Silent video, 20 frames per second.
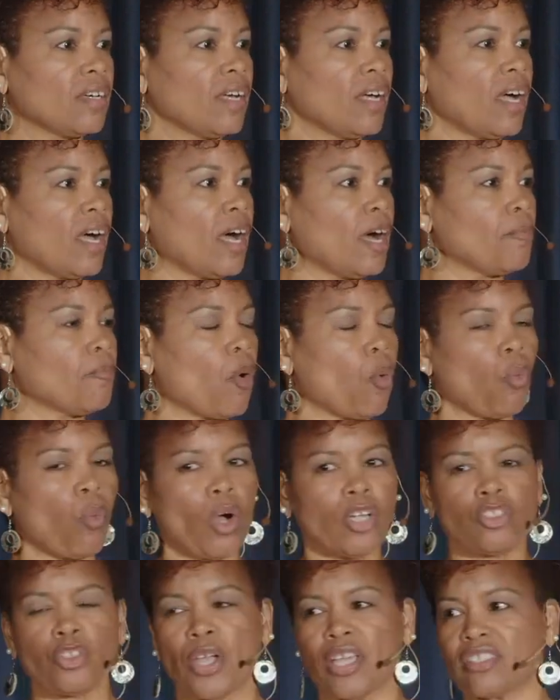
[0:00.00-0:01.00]

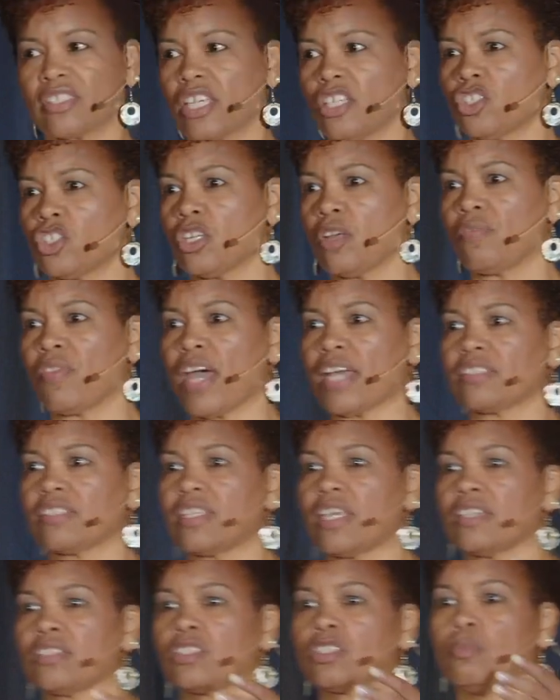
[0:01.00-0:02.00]
One translation of that
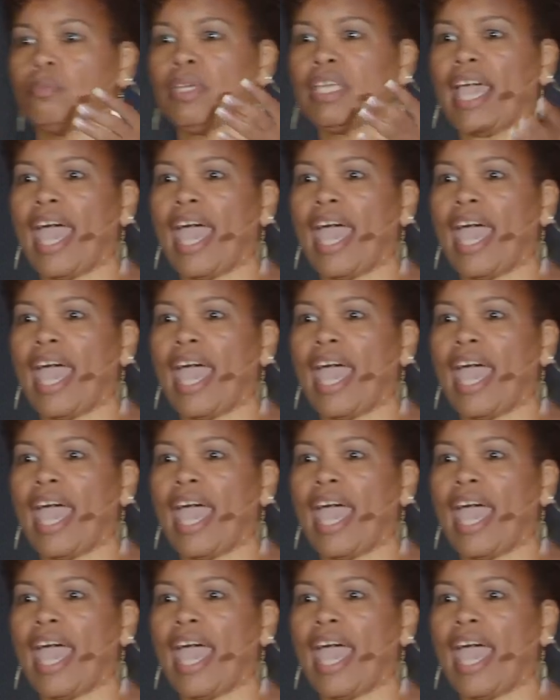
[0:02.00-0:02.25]
says to be